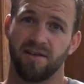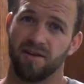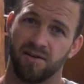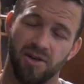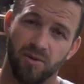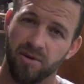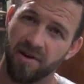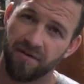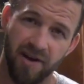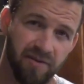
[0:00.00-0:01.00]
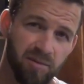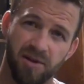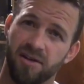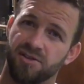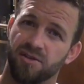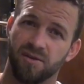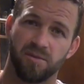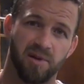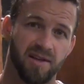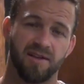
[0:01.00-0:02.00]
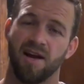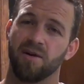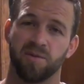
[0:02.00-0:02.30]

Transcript: you know, you're one of my favorite players, dude, but I